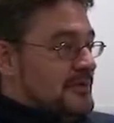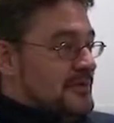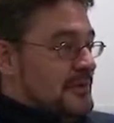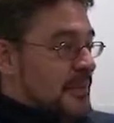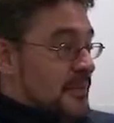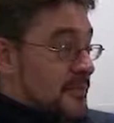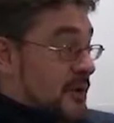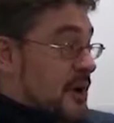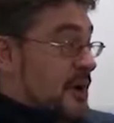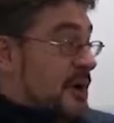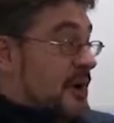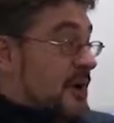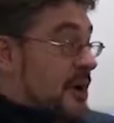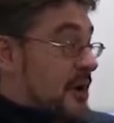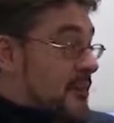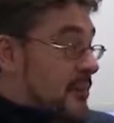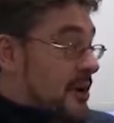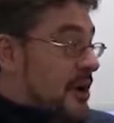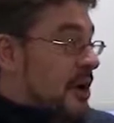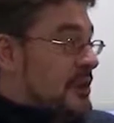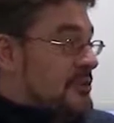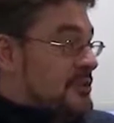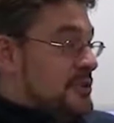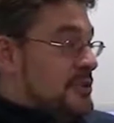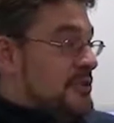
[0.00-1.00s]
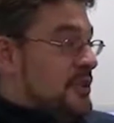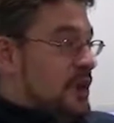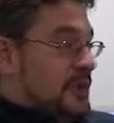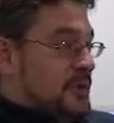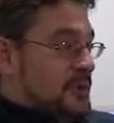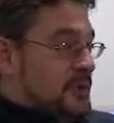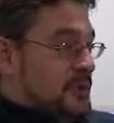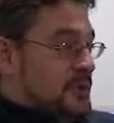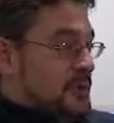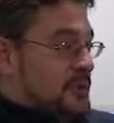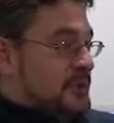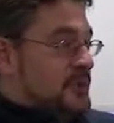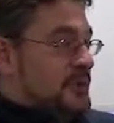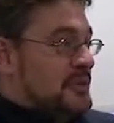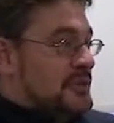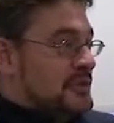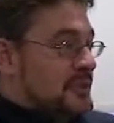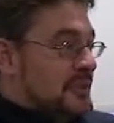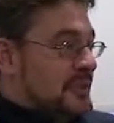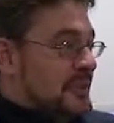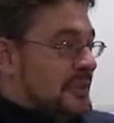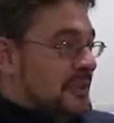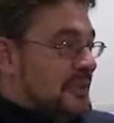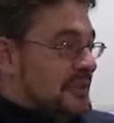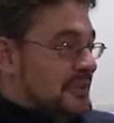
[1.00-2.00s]
and I do go more than once
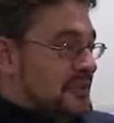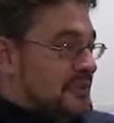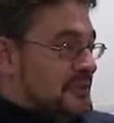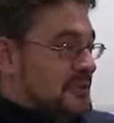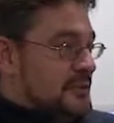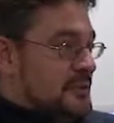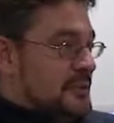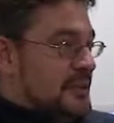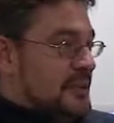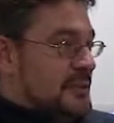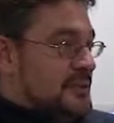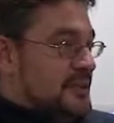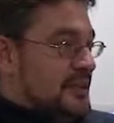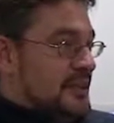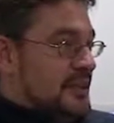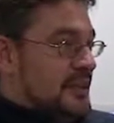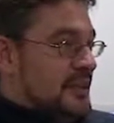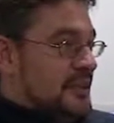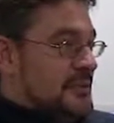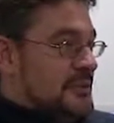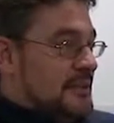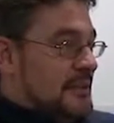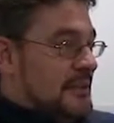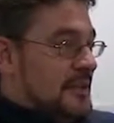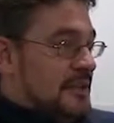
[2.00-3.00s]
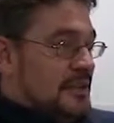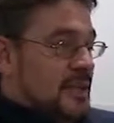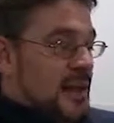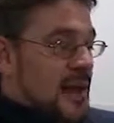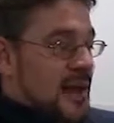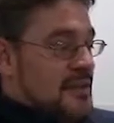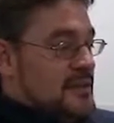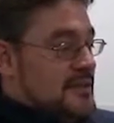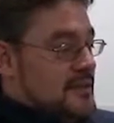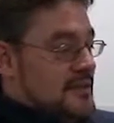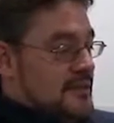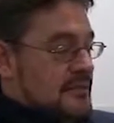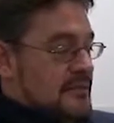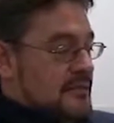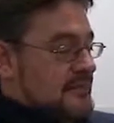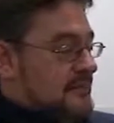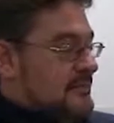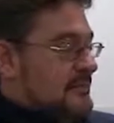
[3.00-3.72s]
a year to a casino. Yes,